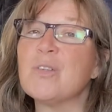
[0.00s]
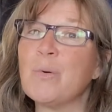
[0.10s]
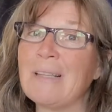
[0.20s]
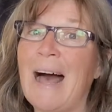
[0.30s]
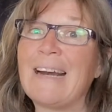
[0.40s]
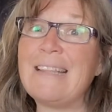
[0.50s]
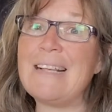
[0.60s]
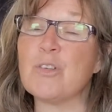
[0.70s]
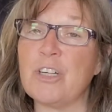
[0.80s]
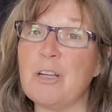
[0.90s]
So a lot of
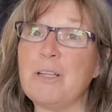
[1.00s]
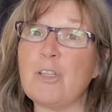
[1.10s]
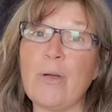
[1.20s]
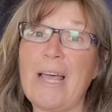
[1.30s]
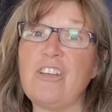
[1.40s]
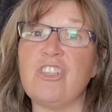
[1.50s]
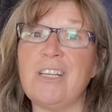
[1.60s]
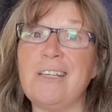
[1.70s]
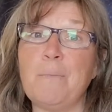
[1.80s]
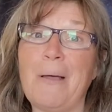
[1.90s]
these are going to be location
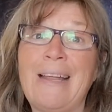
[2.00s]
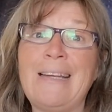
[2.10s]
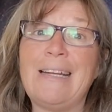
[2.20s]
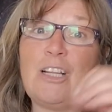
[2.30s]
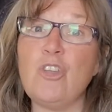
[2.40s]
independent,